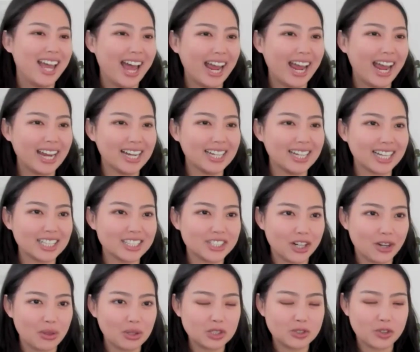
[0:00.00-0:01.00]
And I
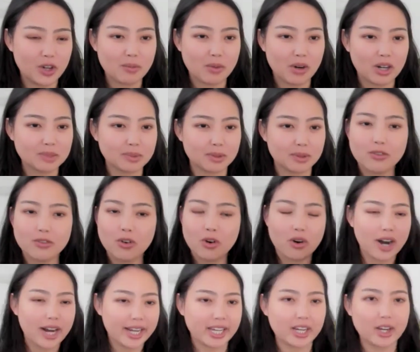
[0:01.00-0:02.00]
shared those frameworks
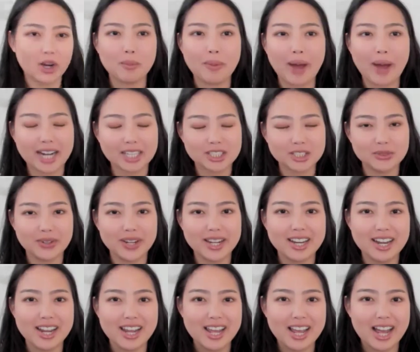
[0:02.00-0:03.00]
before, I can go back to it,